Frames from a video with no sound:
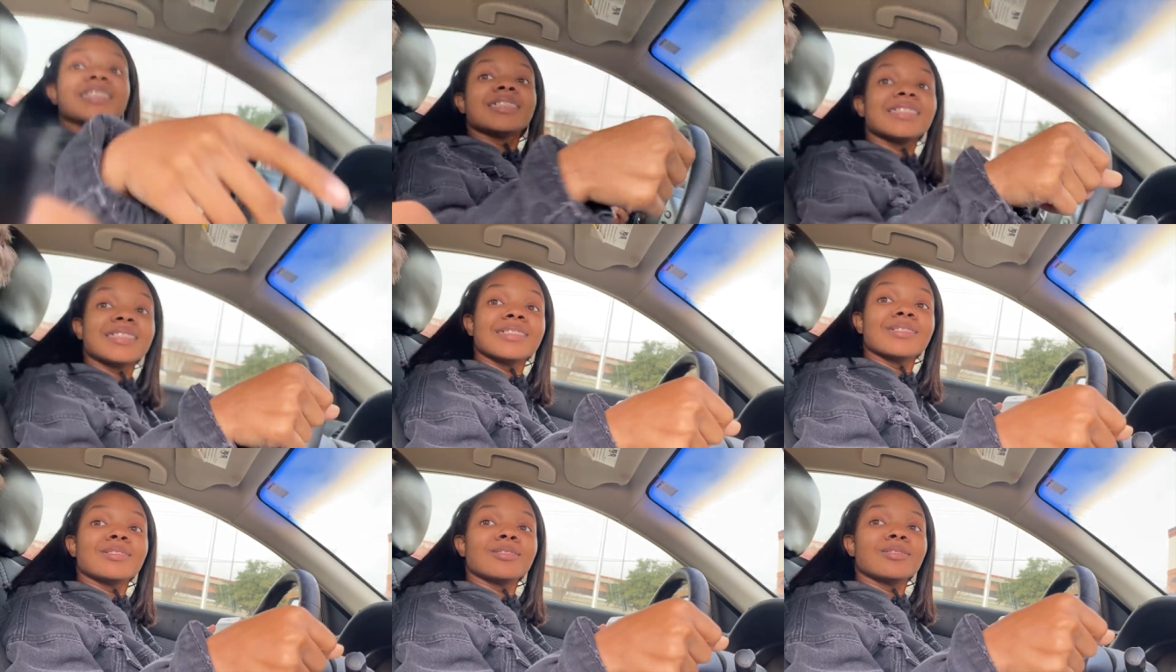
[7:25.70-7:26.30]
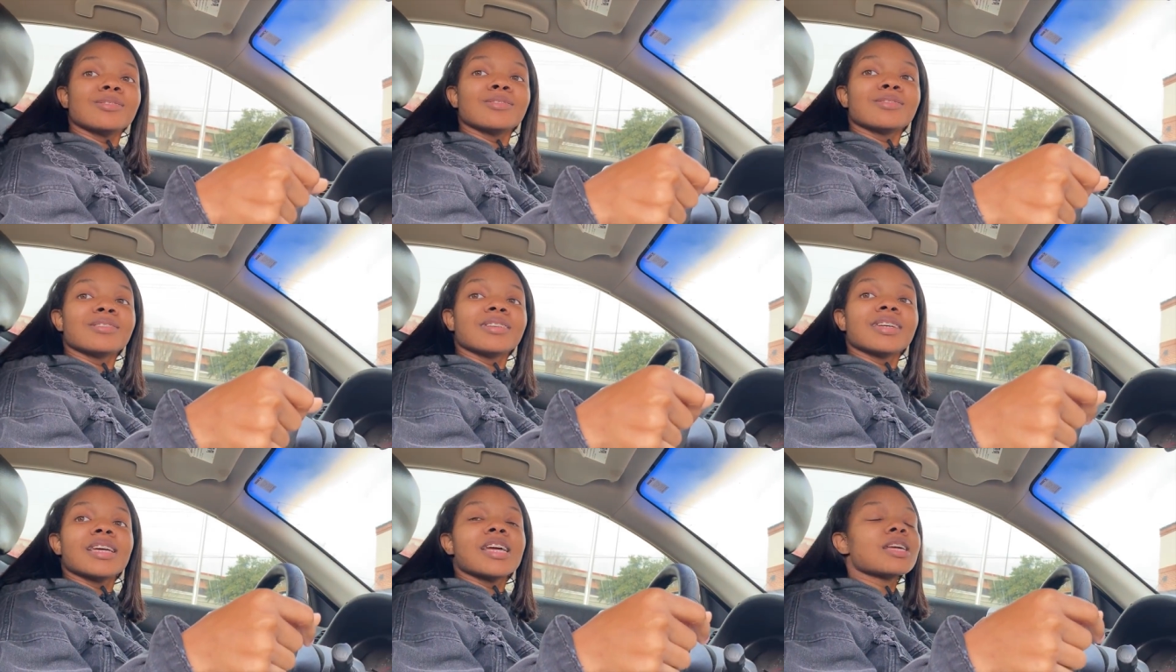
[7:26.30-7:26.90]
Chill.
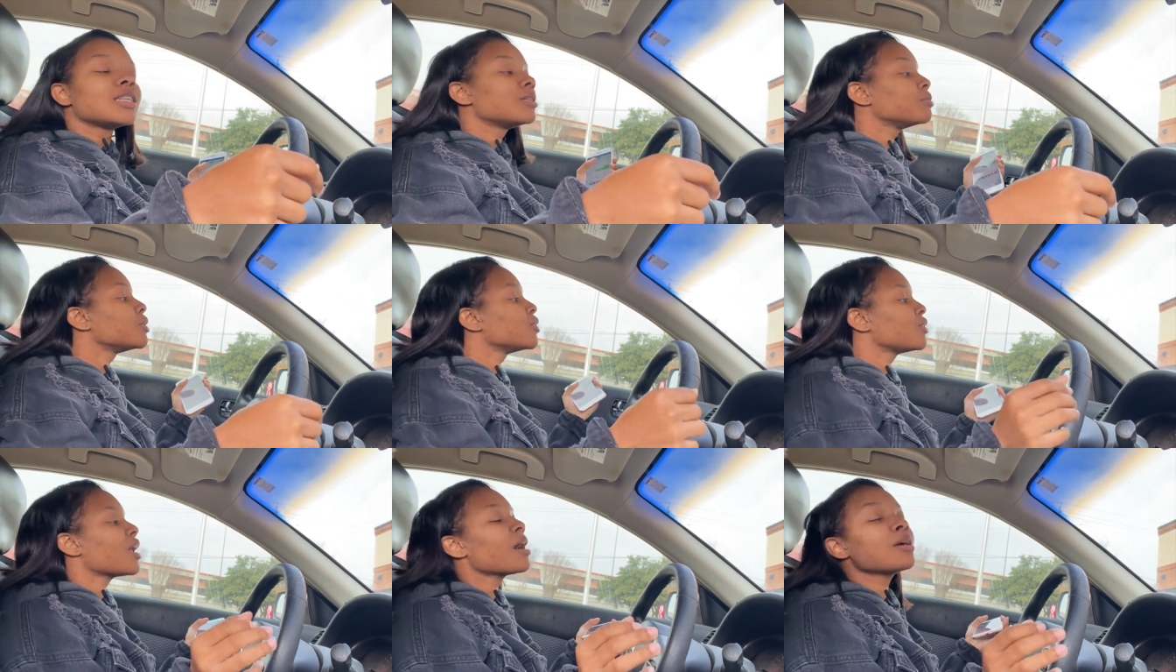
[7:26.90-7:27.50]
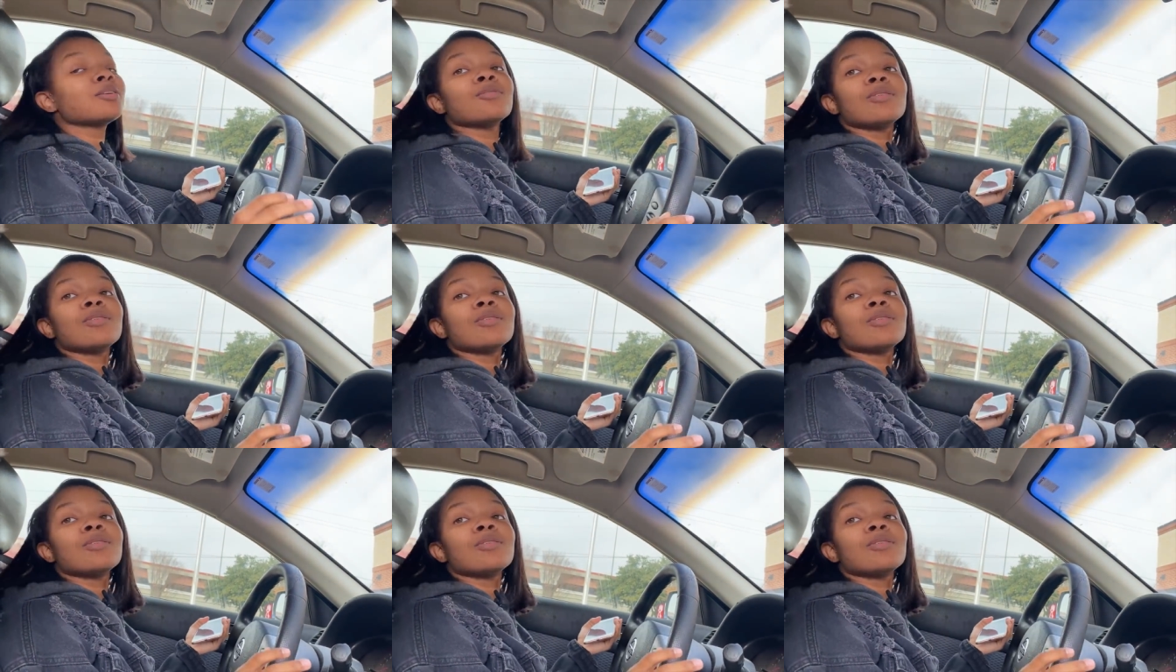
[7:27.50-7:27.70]
you see what Jimmie, I got not, with me?